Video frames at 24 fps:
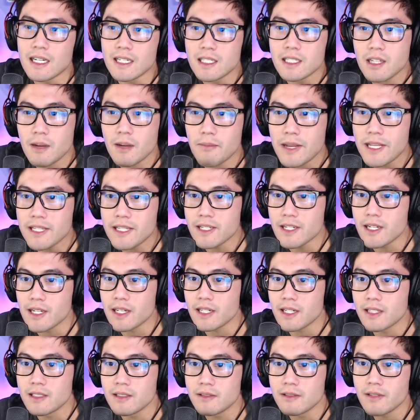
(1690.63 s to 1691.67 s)
Compita.
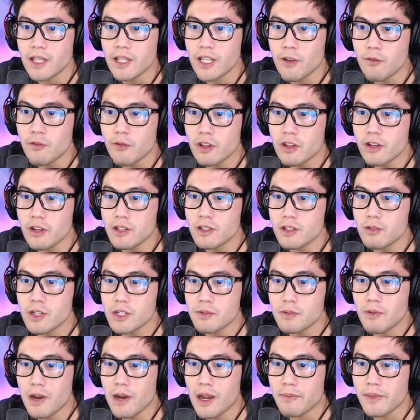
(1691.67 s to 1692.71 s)
Thank you for the Twitch
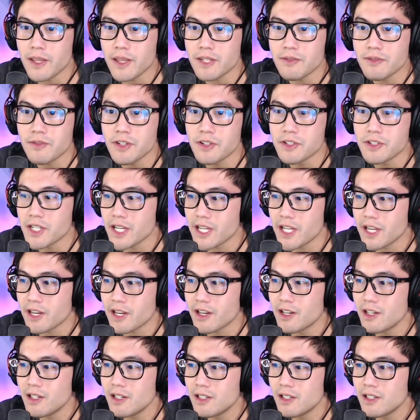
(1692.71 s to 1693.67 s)
Prime. Thanks for using it here.